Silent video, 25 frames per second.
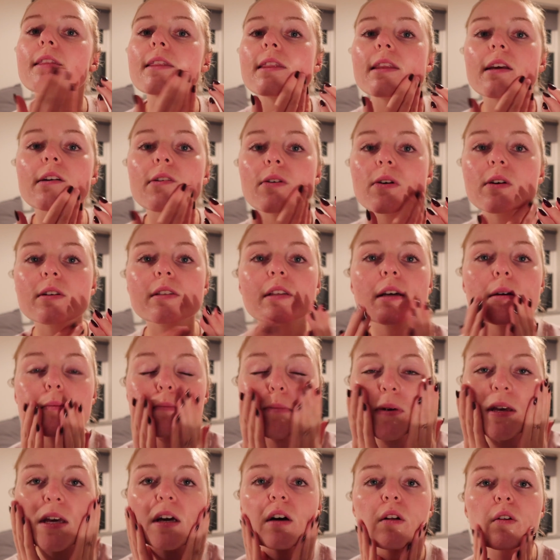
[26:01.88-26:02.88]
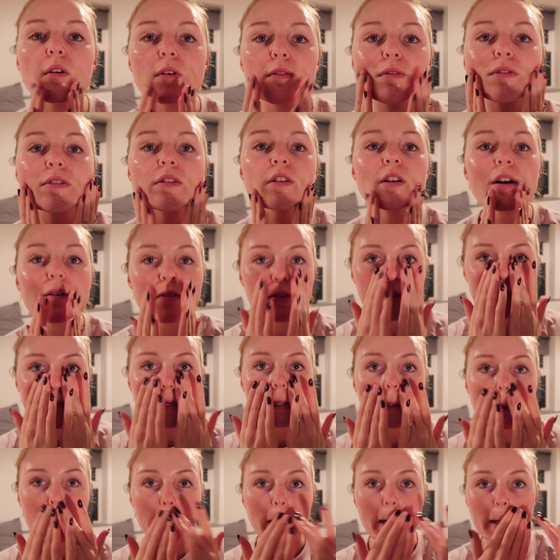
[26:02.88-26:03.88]
they always like peel off and stuff, is
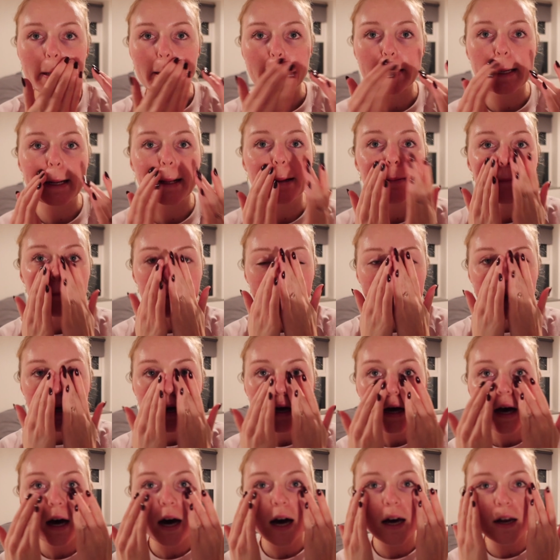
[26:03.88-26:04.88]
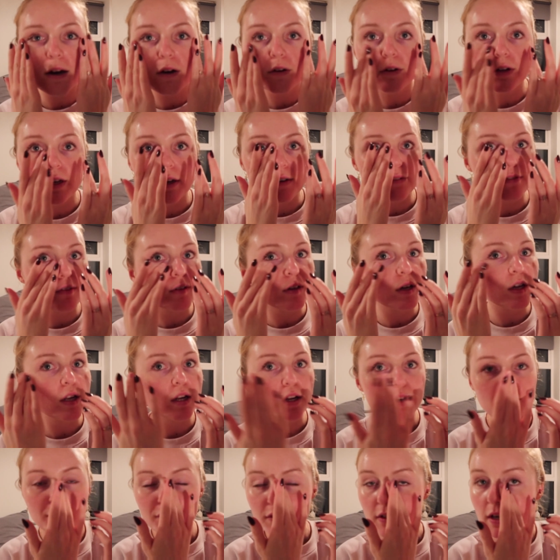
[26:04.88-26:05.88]
because actually I don't give
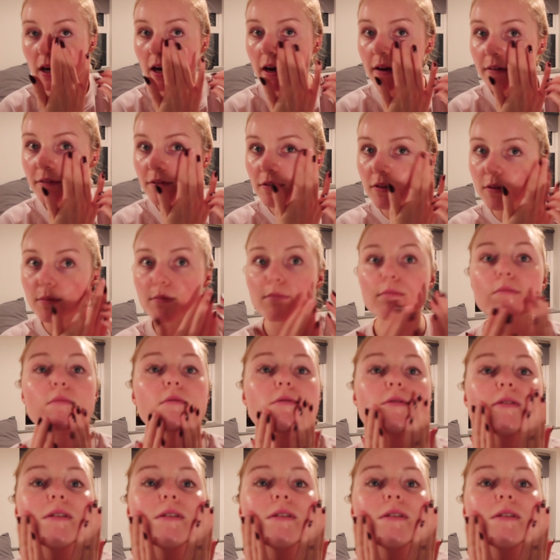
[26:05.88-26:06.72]
enough time for them